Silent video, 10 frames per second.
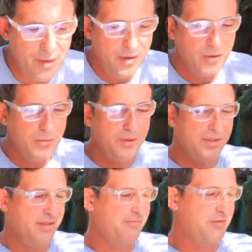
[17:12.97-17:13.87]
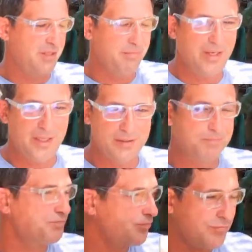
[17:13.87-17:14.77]
Oh, what a difference it makes.
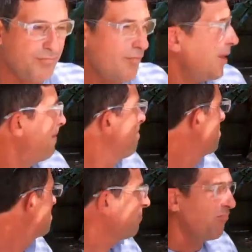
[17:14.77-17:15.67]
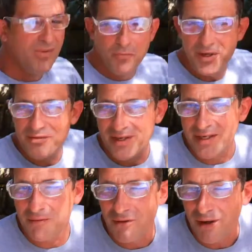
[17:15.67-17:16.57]
What do you think?